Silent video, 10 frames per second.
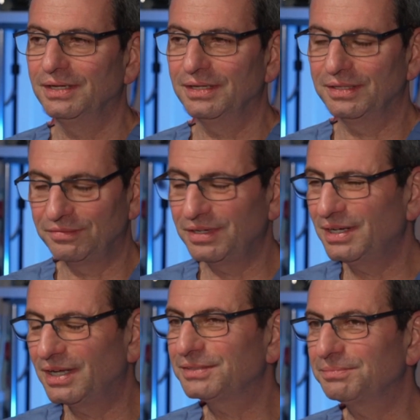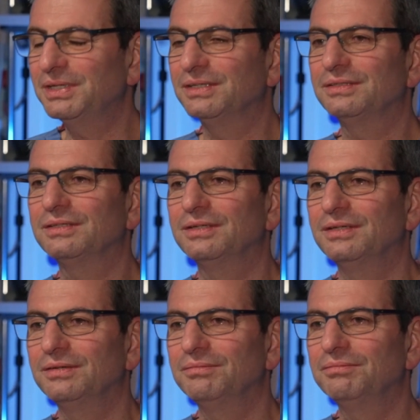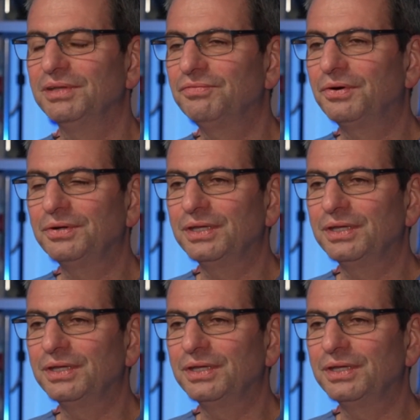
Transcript: in the very last minute before